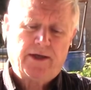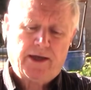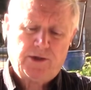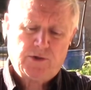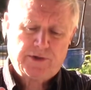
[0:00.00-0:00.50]

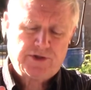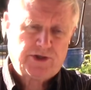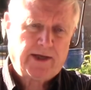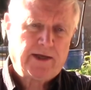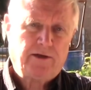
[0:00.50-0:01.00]
and you can
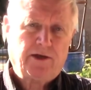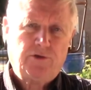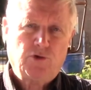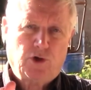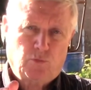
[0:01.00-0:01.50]
stand
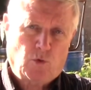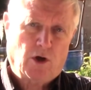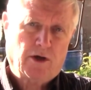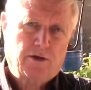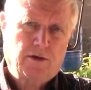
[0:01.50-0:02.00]
and you can
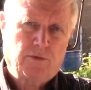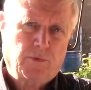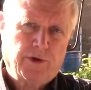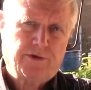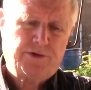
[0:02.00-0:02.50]
walk
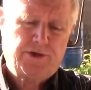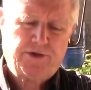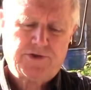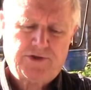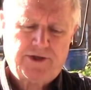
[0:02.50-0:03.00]
where
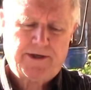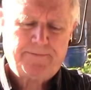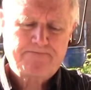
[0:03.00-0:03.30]
Jesus did.